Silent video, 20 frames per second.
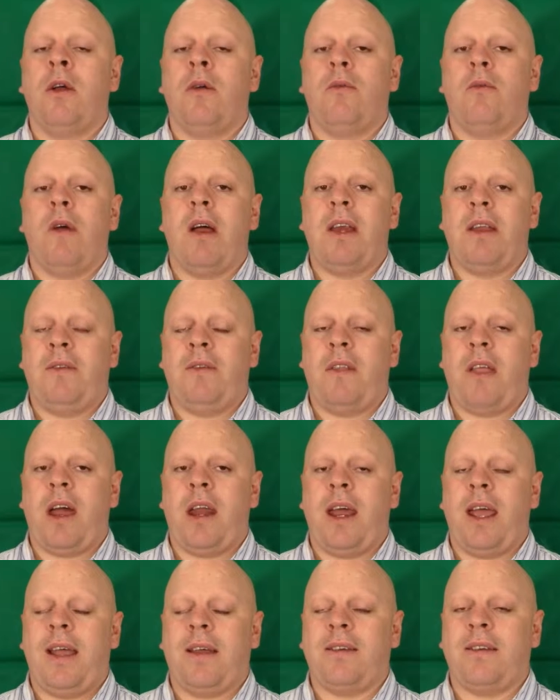ready for that
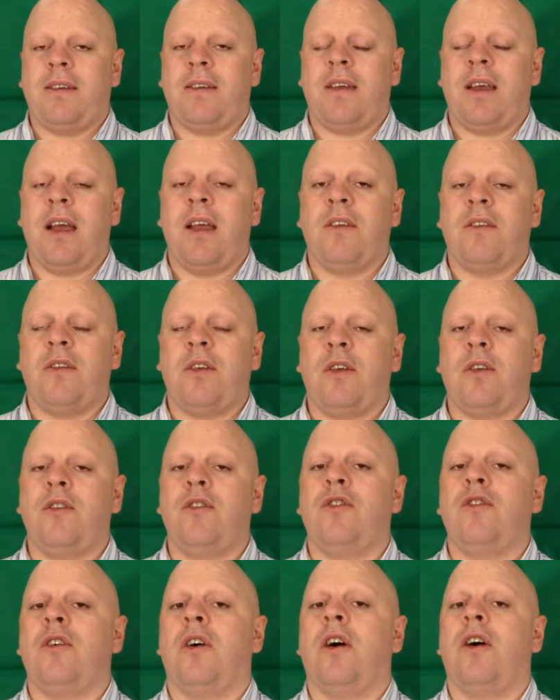exercise so you
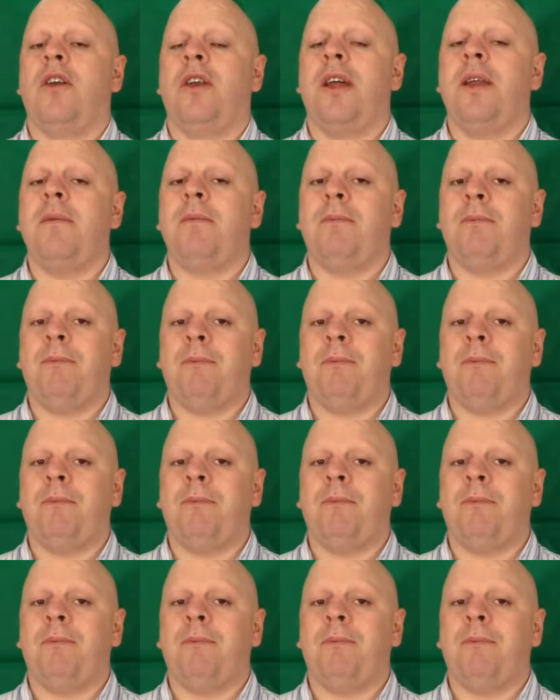can join in.